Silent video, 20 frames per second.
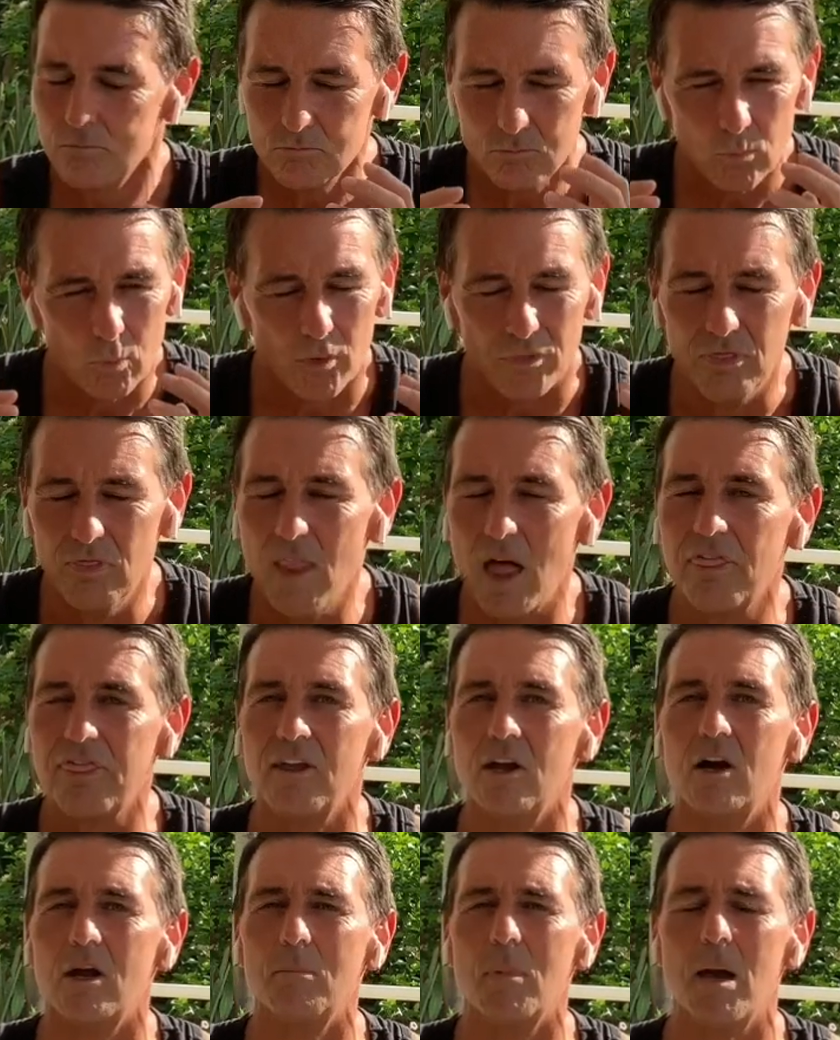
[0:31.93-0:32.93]
with
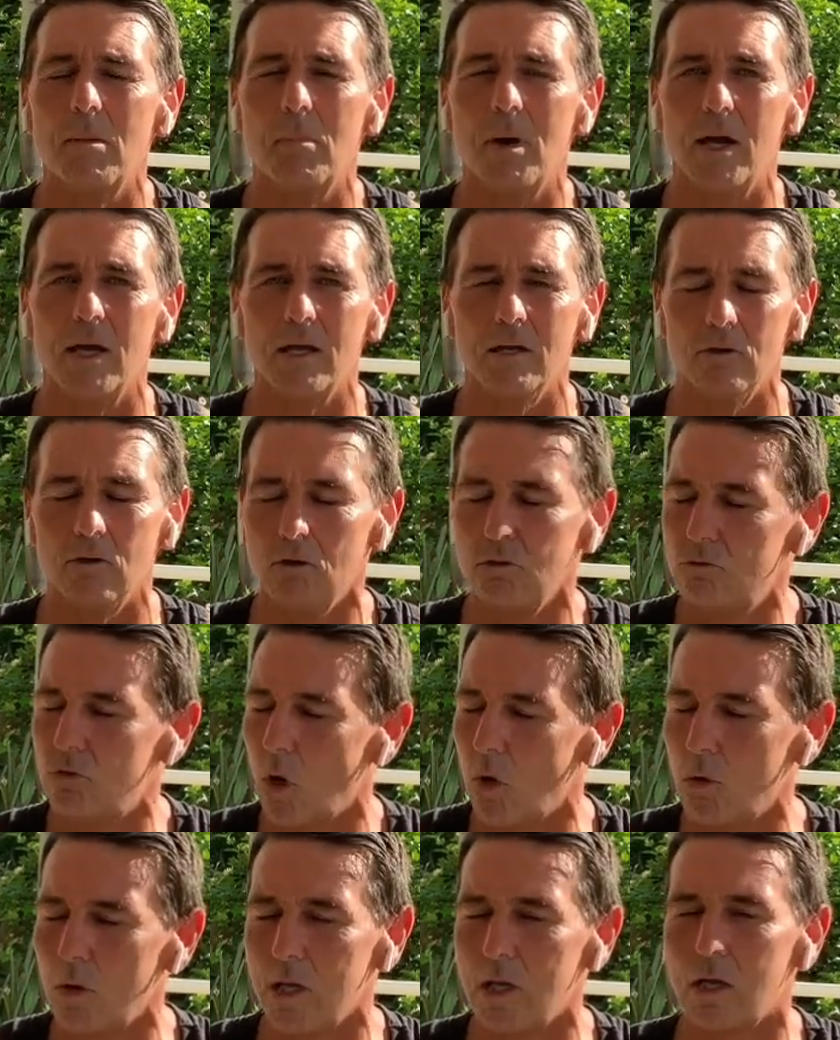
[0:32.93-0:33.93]
nothing on my mind,
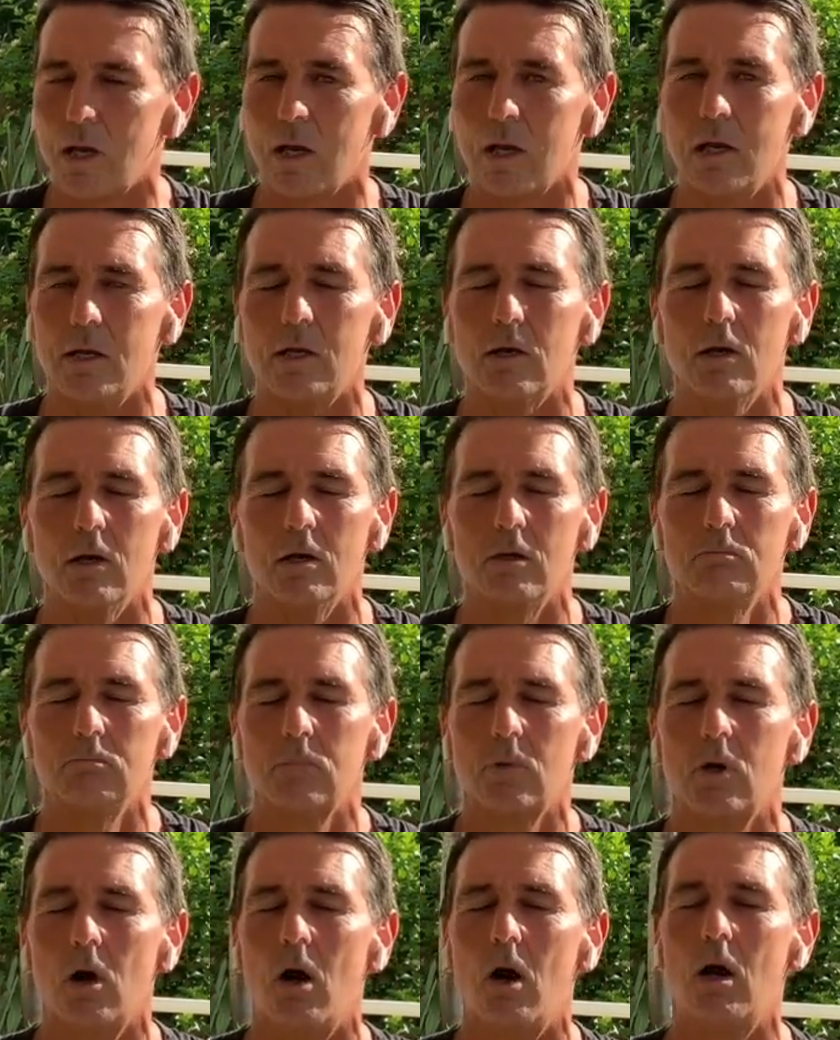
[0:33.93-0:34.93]
totally clear,
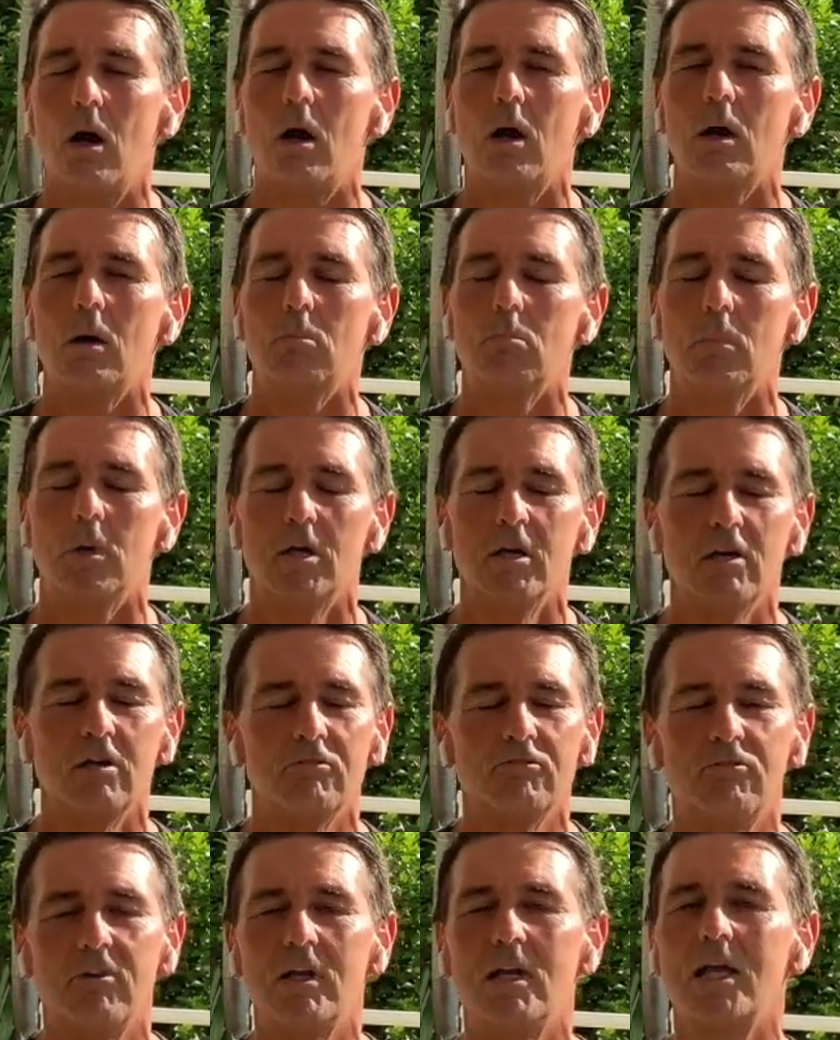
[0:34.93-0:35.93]
calm,
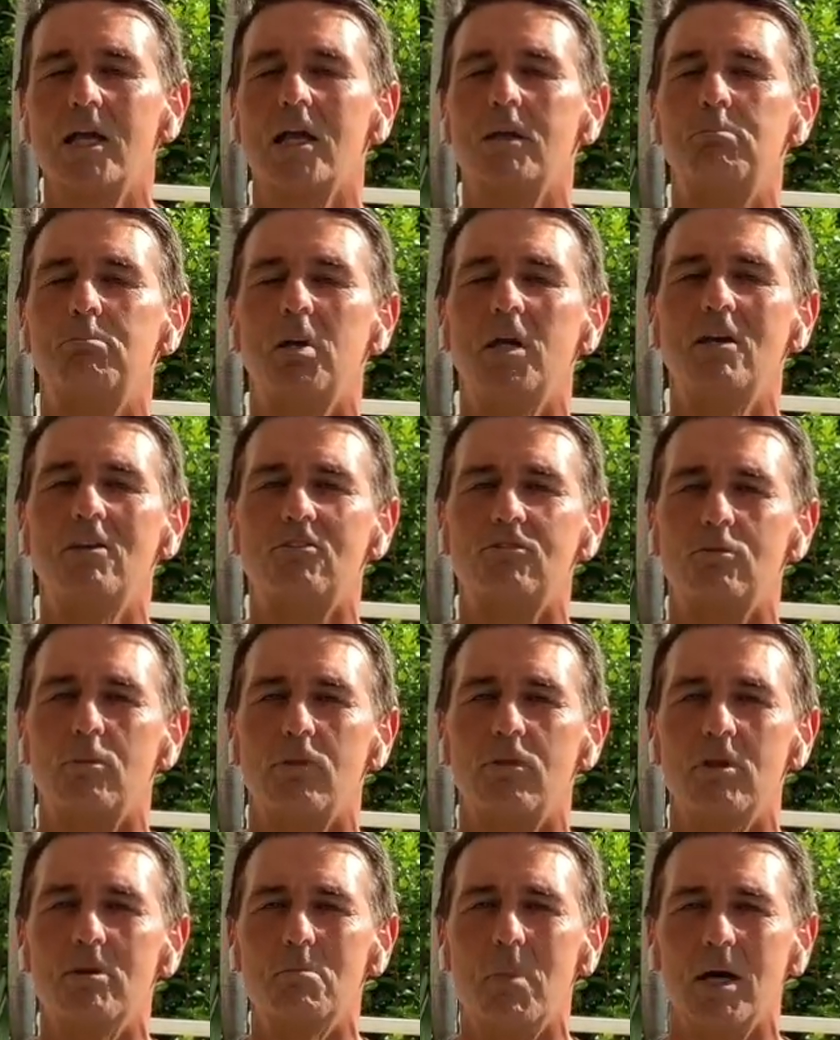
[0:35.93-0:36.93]
feeling at peace
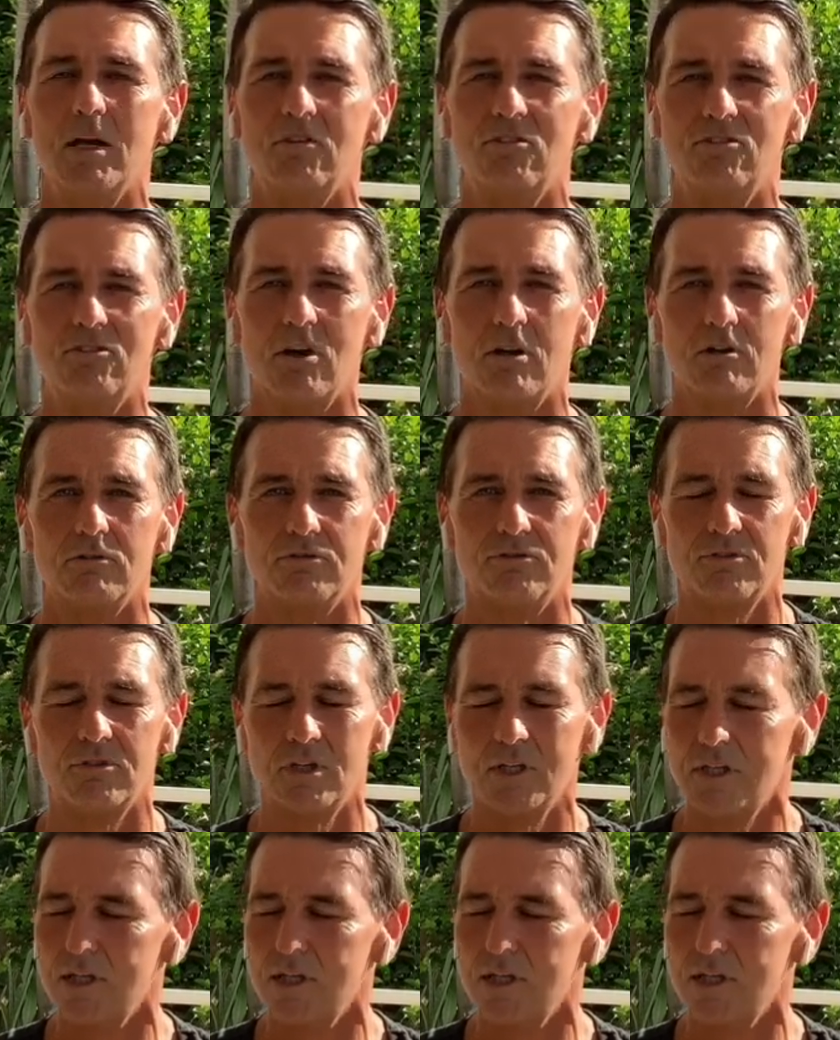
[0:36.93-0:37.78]
within myself.